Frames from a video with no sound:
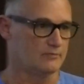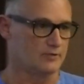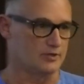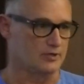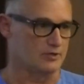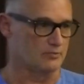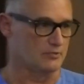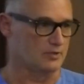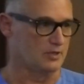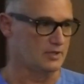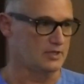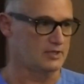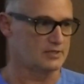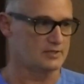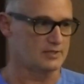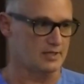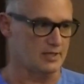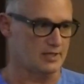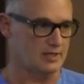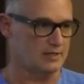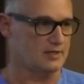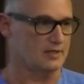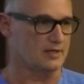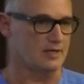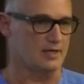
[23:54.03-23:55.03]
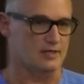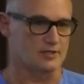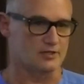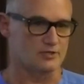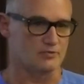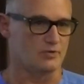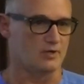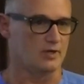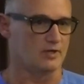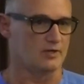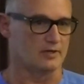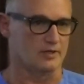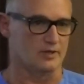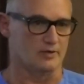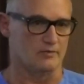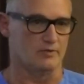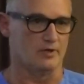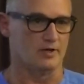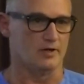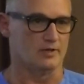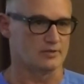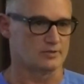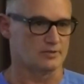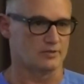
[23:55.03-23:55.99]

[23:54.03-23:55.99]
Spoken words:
When you're really sick, you got to swell to get well.